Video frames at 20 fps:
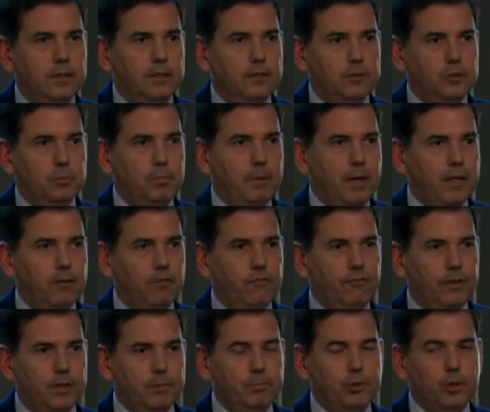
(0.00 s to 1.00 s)
supply of
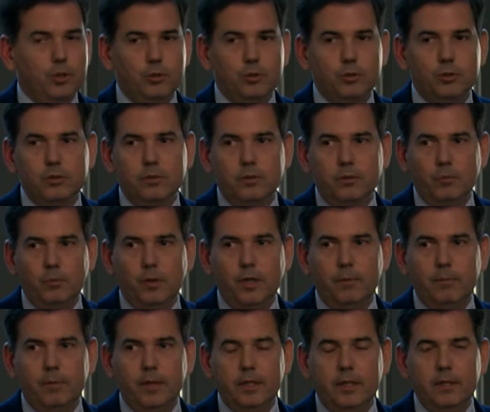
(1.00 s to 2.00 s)
fresh produce
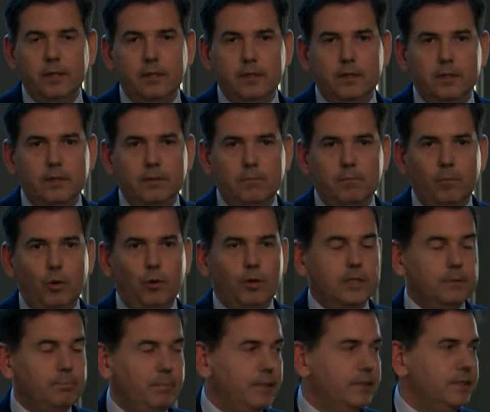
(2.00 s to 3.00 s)
will be more
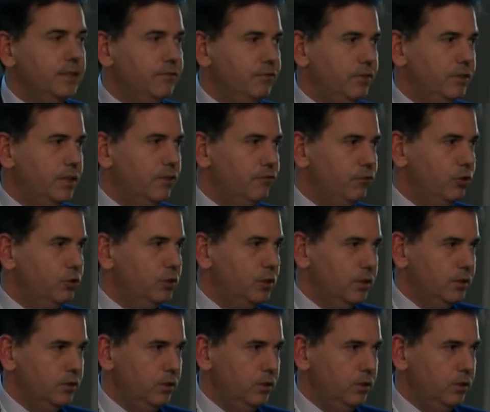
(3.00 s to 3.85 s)
expensive in the future.